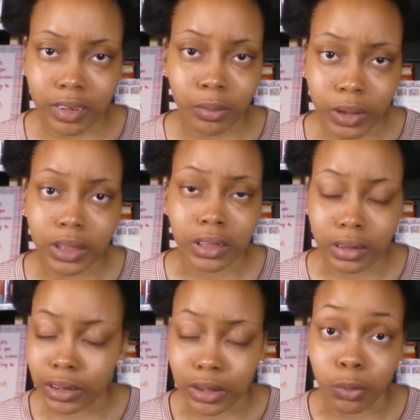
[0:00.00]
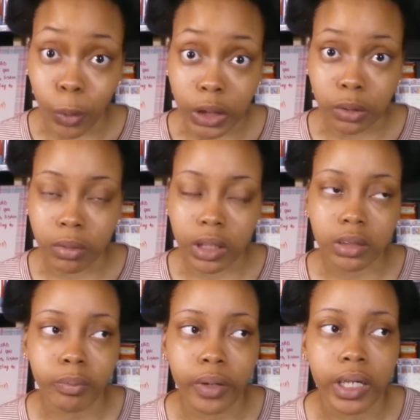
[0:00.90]
tuition is just way too
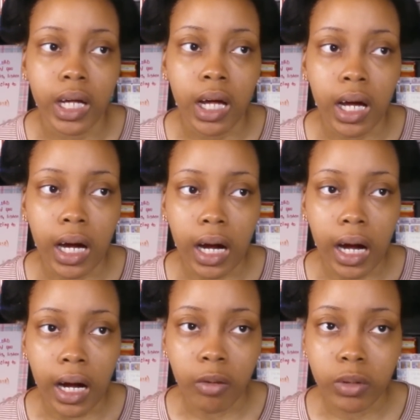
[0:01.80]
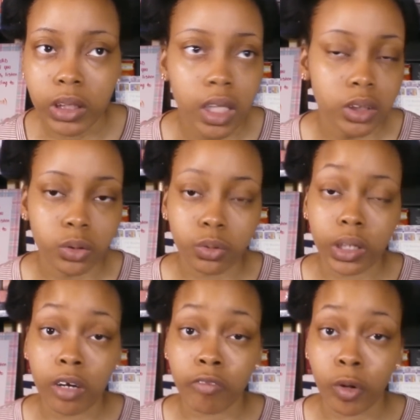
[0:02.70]
much. But I went to that school
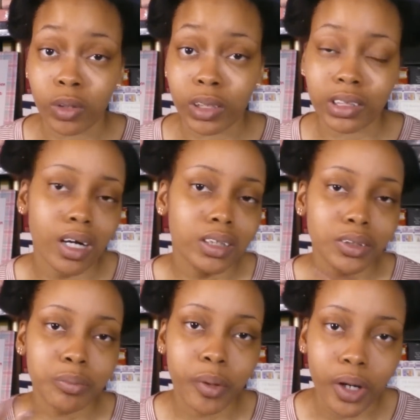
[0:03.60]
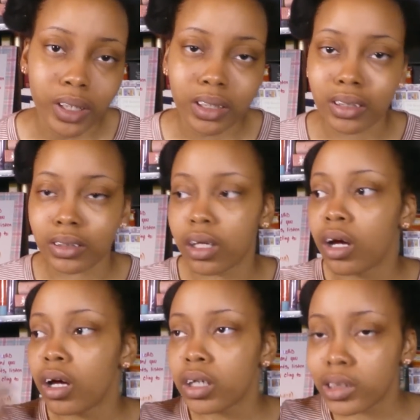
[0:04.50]
and I focused. Now I still partied and
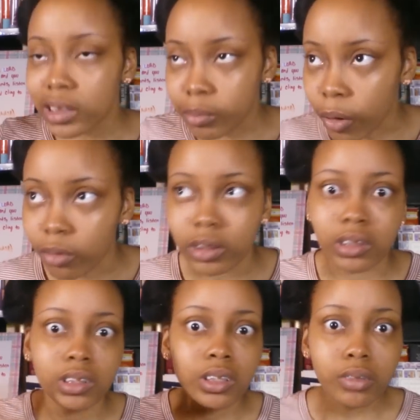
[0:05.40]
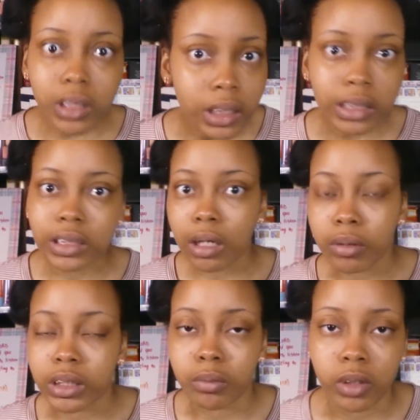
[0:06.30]
smoked and still did things that I
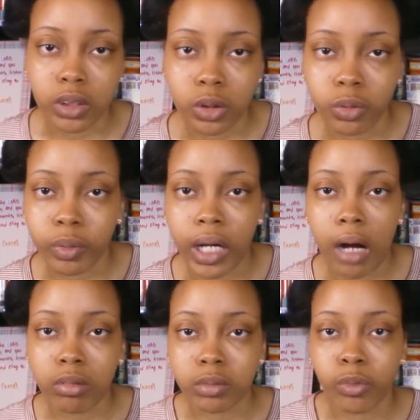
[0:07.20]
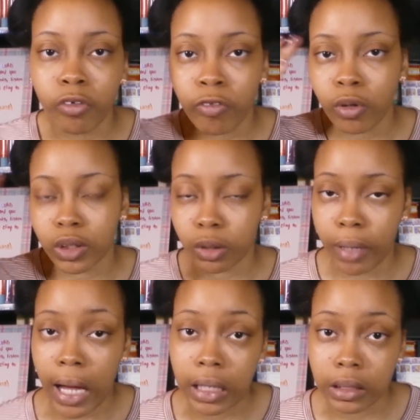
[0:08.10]
wasn't supposed to do, but I was more focused on
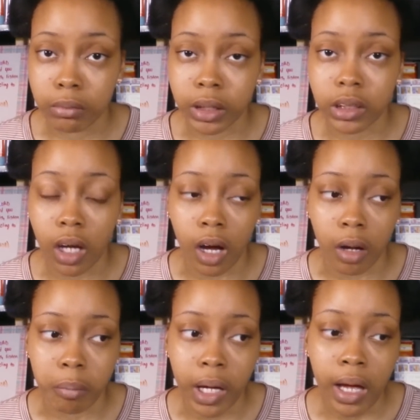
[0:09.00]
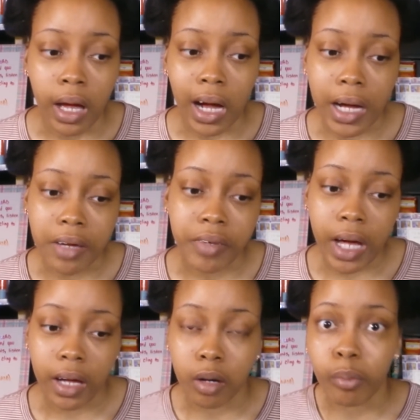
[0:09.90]
my academics. Um, I even
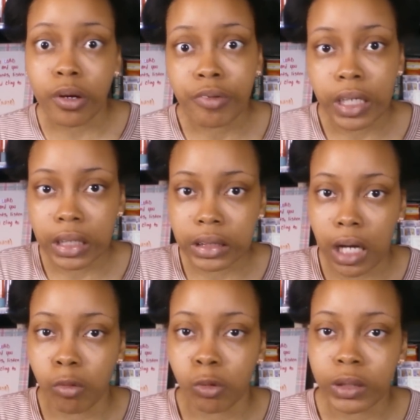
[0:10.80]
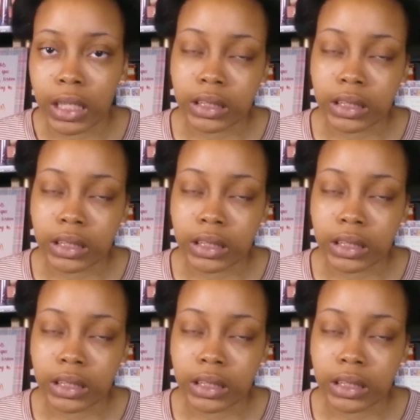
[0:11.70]
had a boyfriend at the time who was